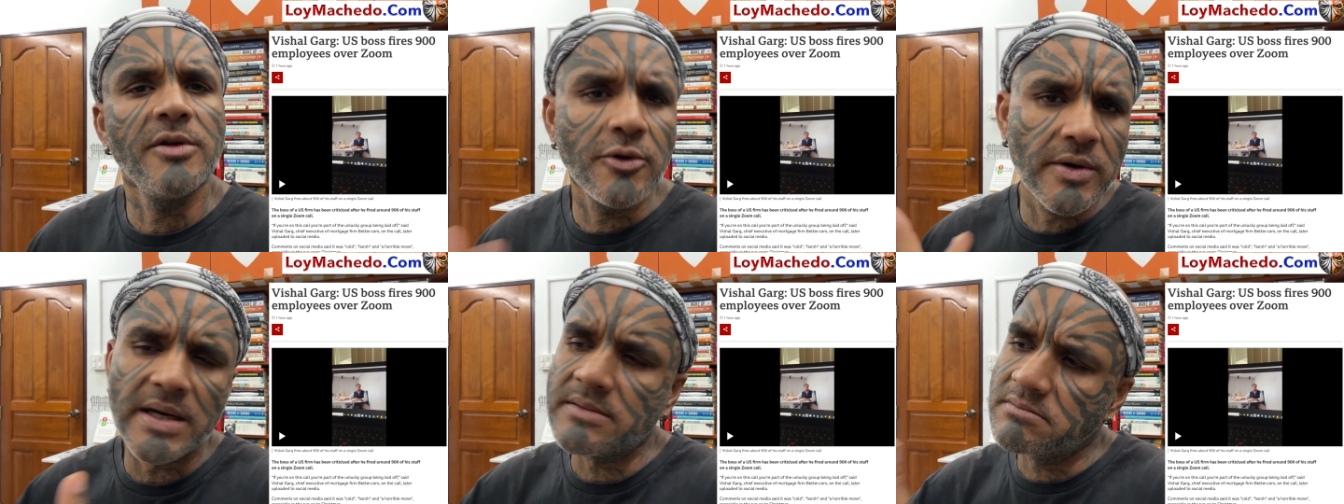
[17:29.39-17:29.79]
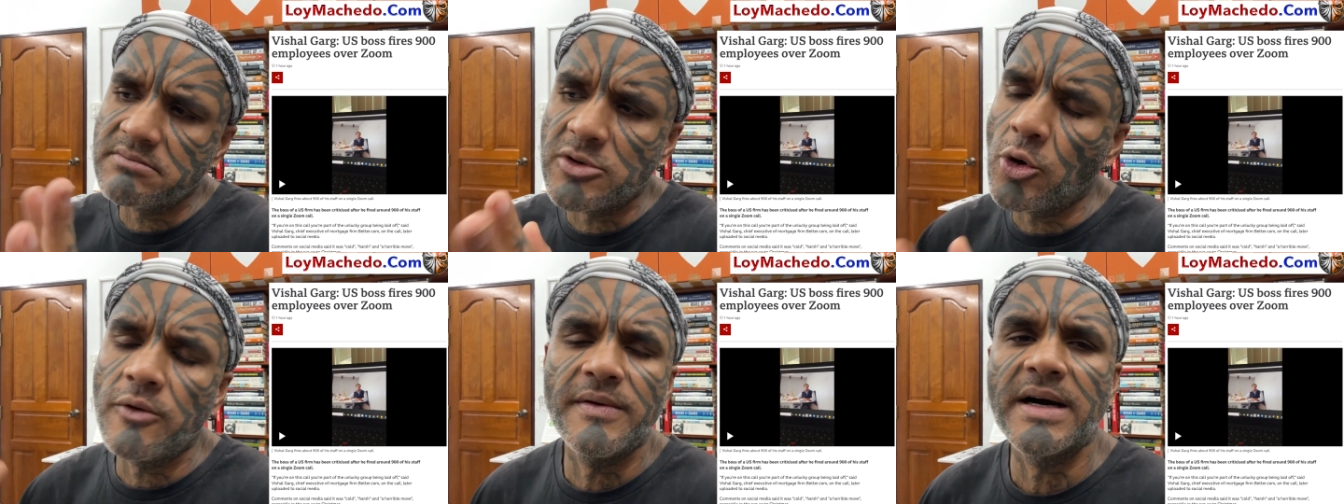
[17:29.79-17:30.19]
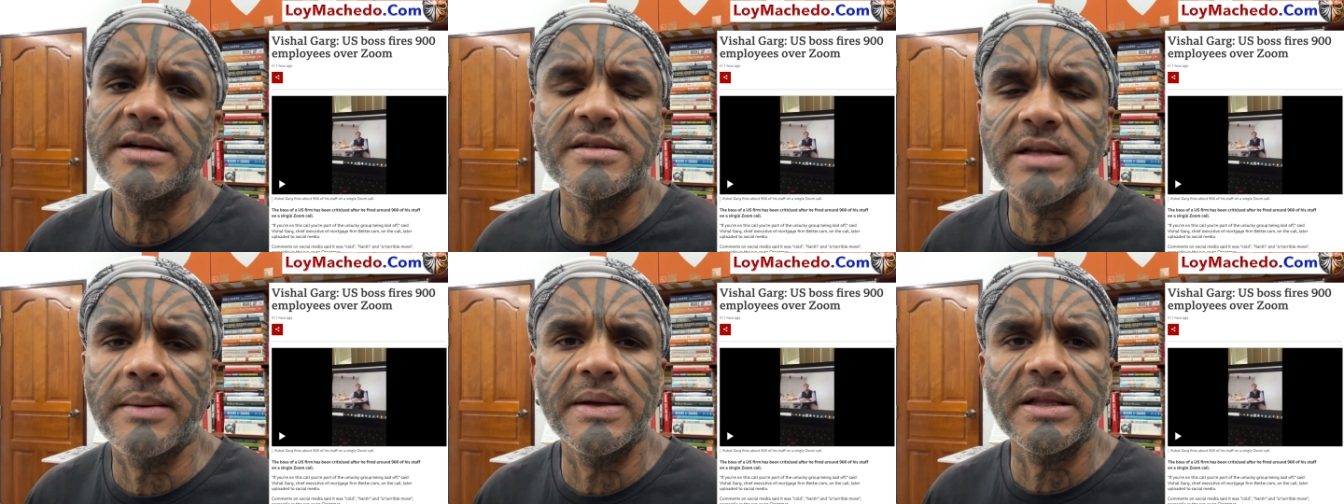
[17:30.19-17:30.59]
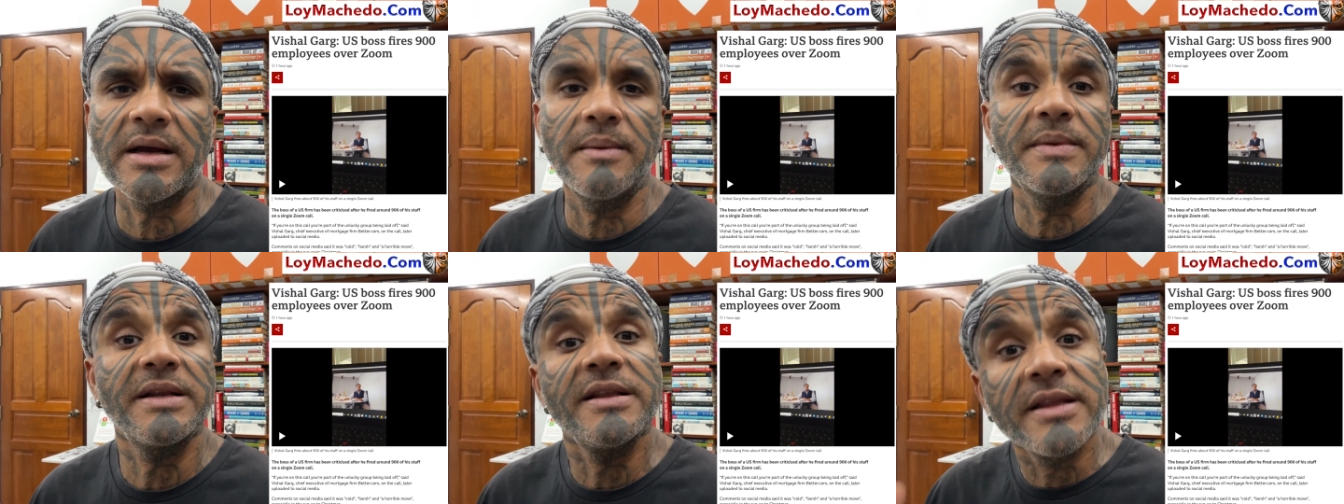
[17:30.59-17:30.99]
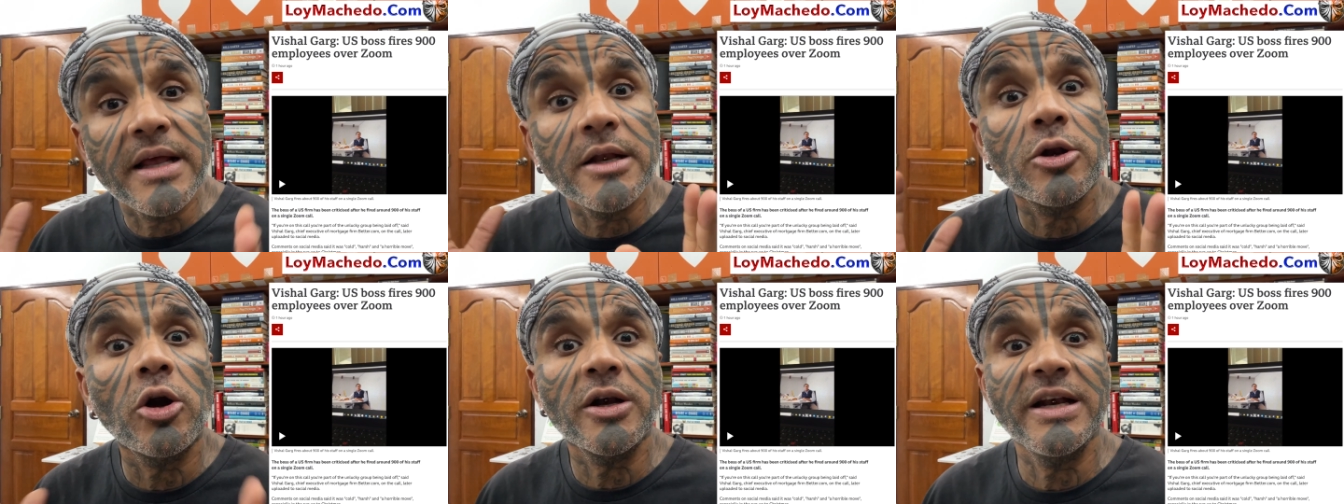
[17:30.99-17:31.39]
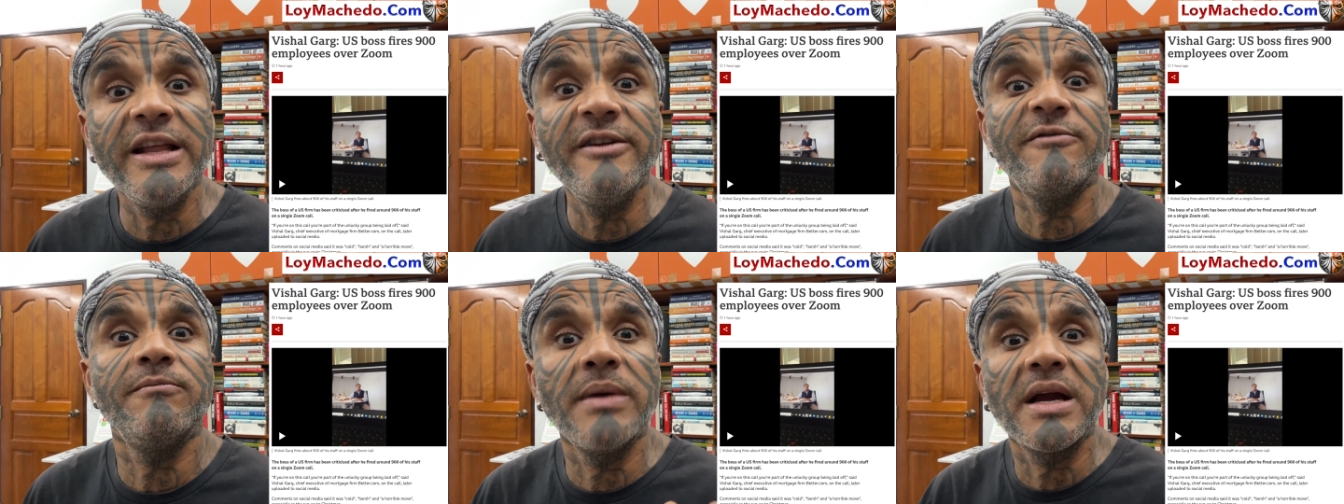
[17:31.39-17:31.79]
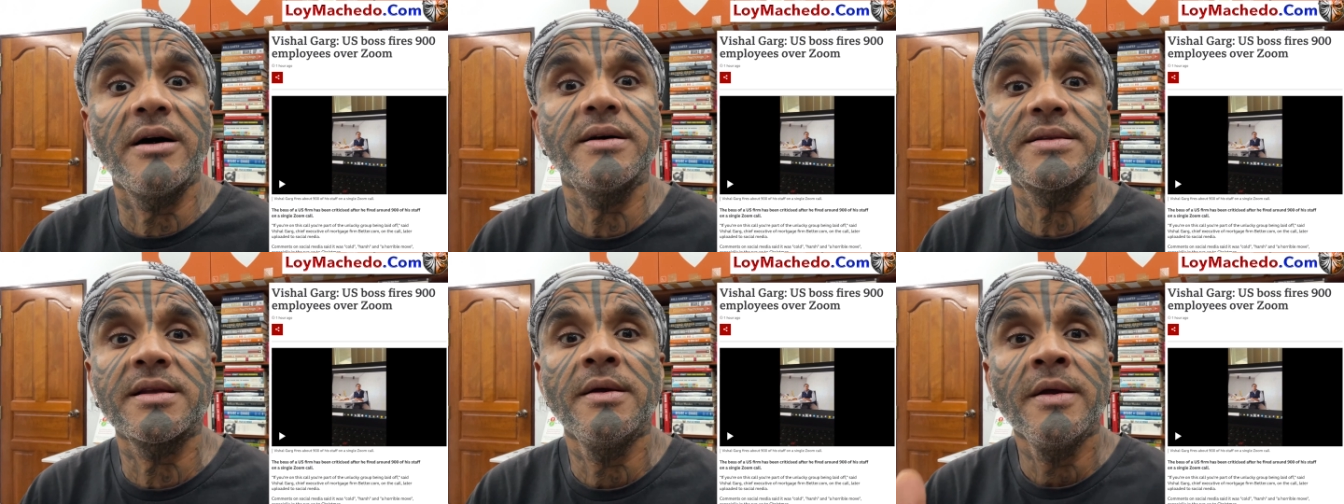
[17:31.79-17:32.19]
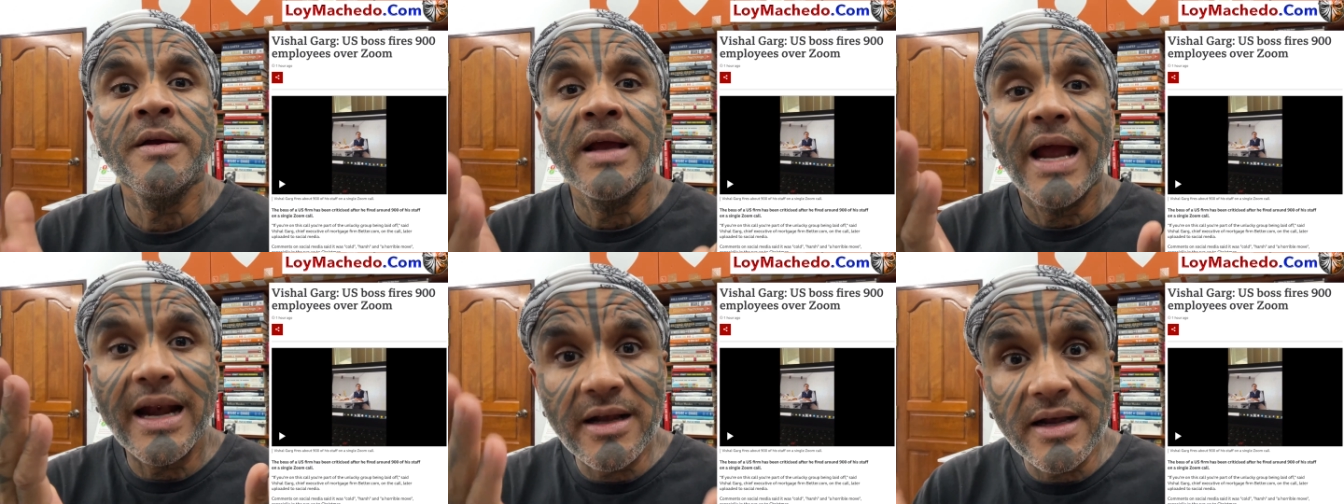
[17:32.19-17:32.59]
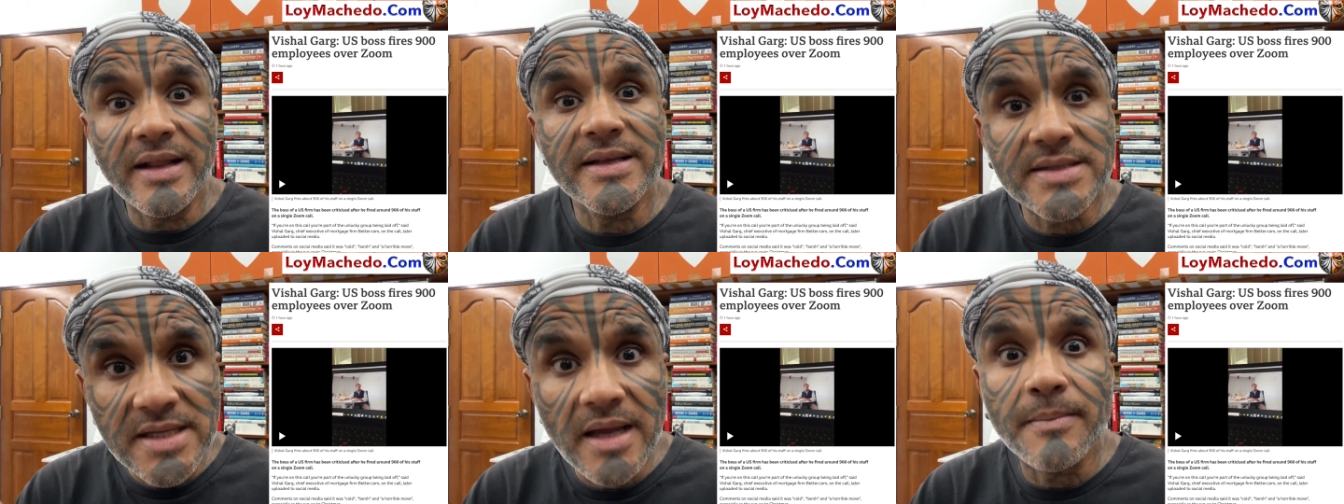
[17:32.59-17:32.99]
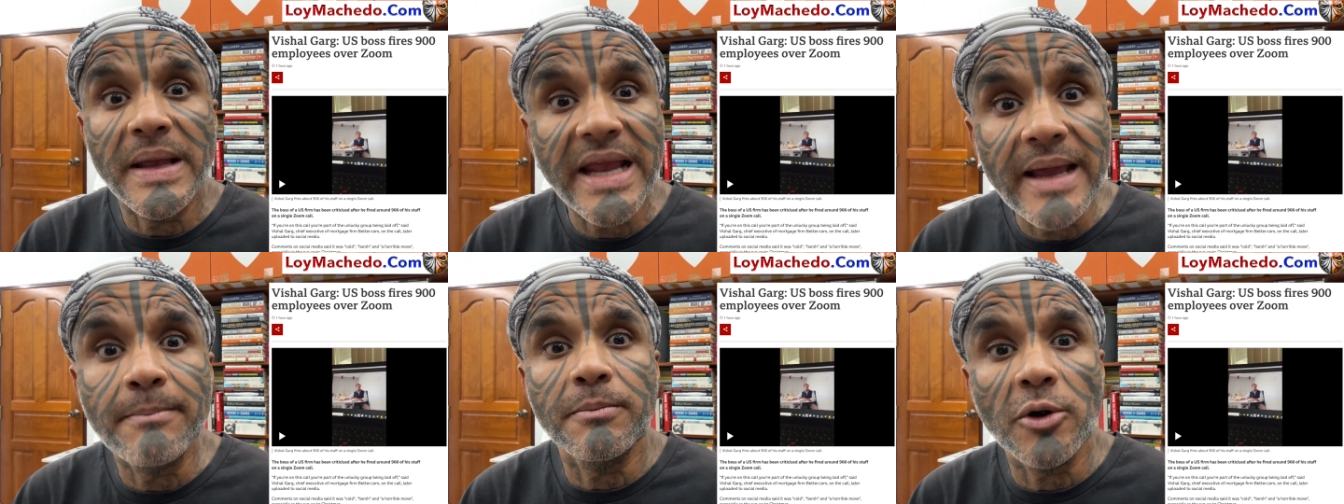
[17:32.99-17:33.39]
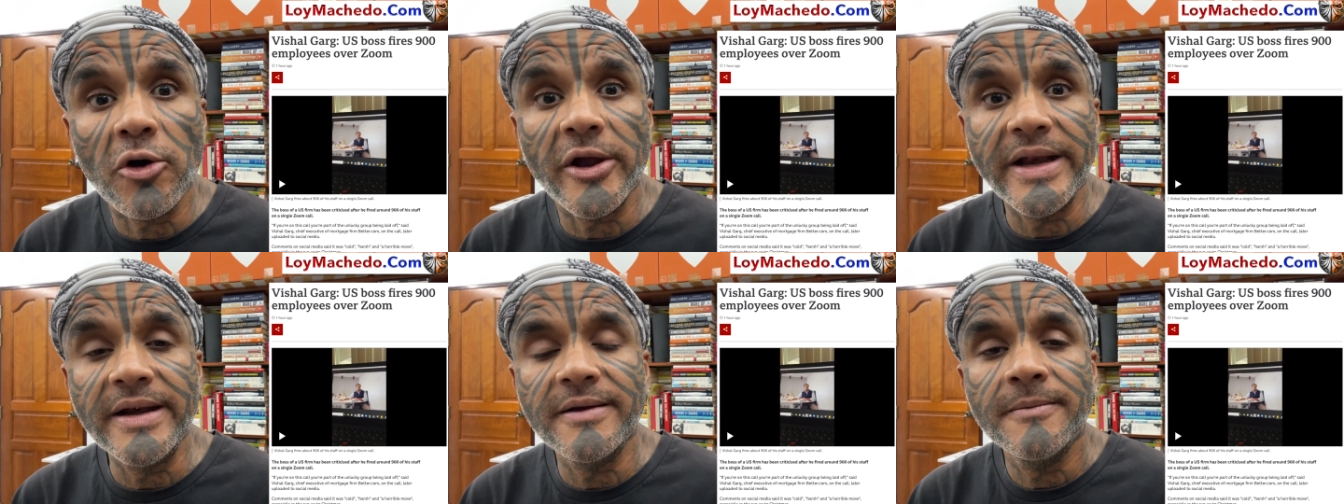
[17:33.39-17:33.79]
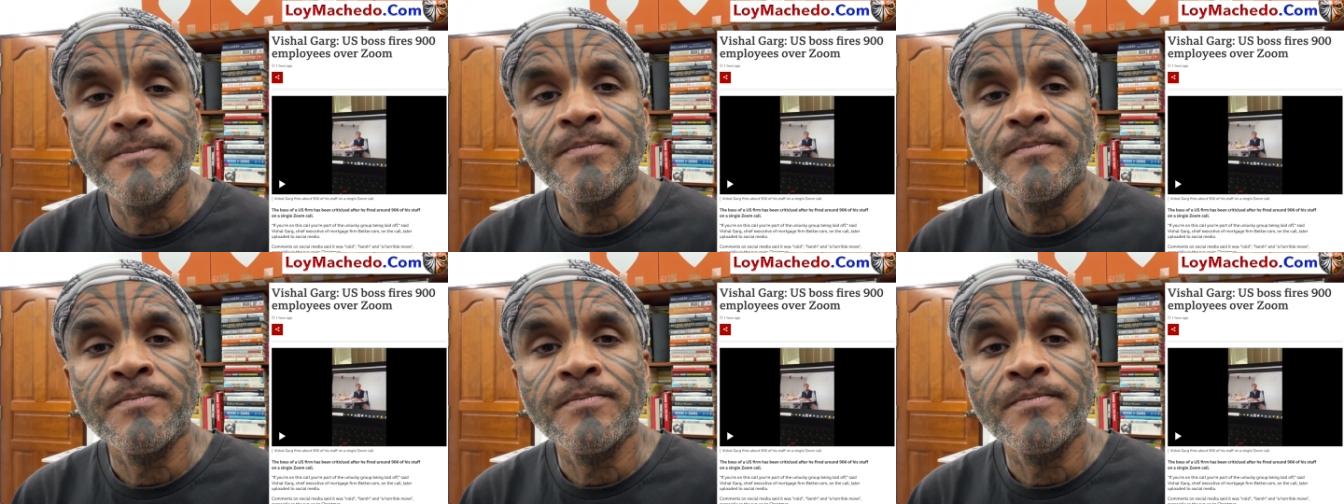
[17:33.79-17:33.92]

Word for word: You can go work some other company. They'll not leave because at least they're being employed.